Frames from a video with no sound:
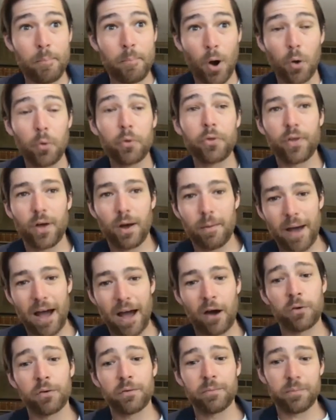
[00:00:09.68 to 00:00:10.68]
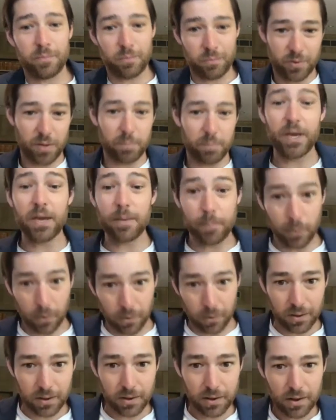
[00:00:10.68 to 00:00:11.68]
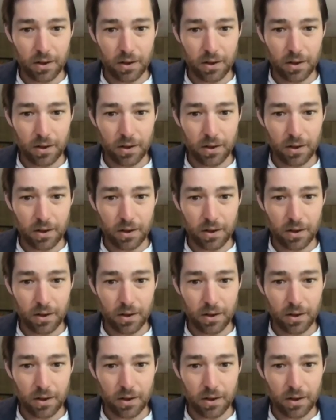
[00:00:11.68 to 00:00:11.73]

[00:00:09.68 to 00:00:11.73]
both about the people,